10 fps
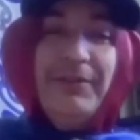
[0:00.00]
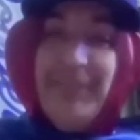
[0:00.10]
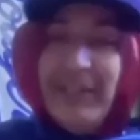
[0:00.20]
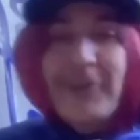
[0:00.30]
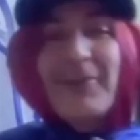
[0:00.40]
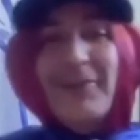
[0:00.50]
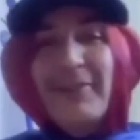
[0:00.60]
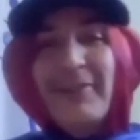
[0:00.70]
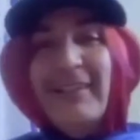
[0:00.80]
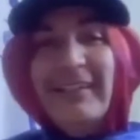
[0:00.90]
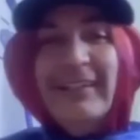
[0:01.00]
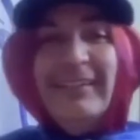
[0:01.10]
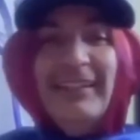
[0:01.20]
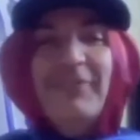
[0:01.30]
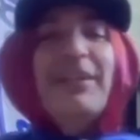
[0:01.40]
sticker uh,
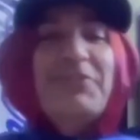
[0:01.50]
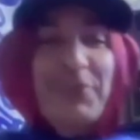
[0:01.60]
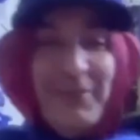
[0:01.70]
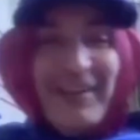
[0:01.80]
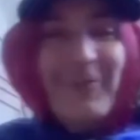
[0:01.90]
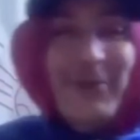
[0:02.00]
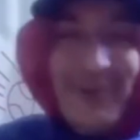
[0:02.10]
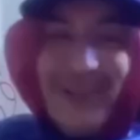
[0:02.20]
adventure that I went